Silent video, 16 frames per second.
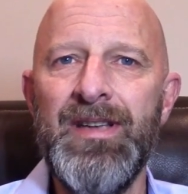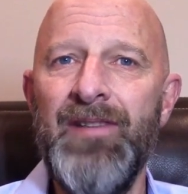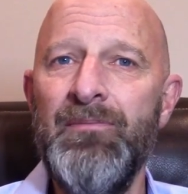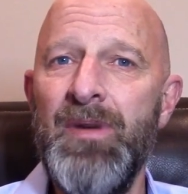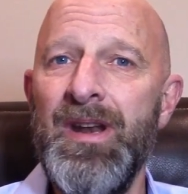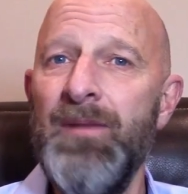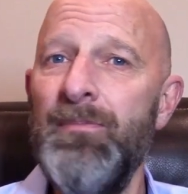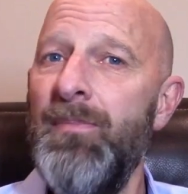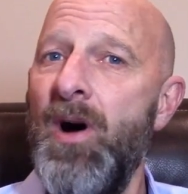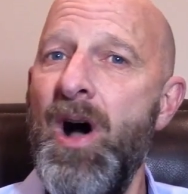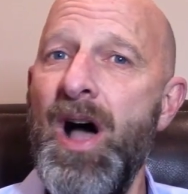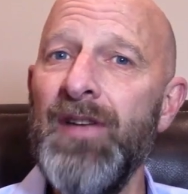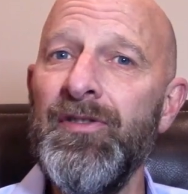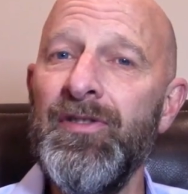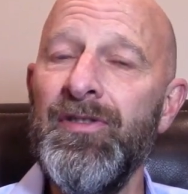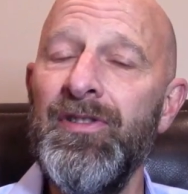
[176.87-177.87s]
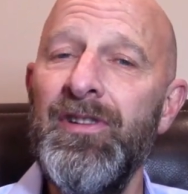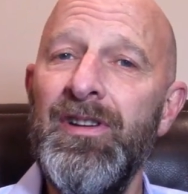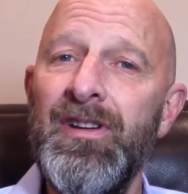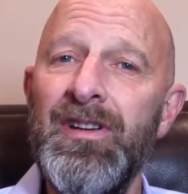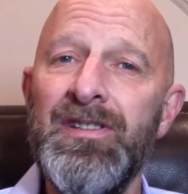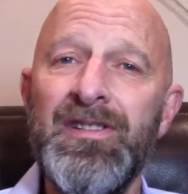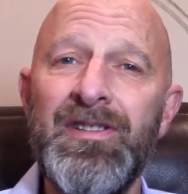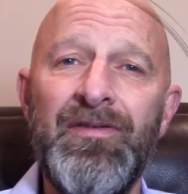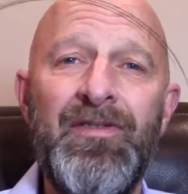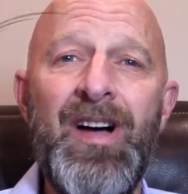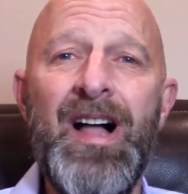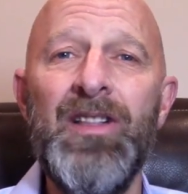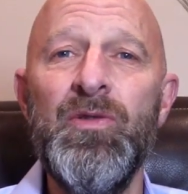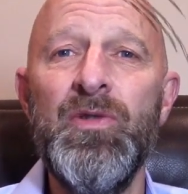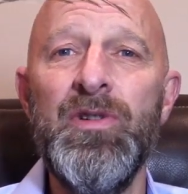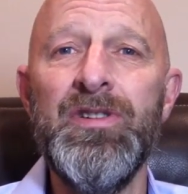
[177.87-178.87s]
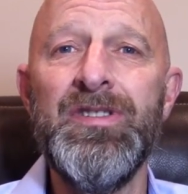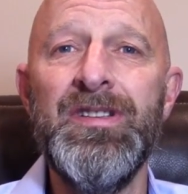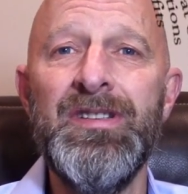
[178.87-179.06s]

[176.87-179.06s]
I've been a boss to followers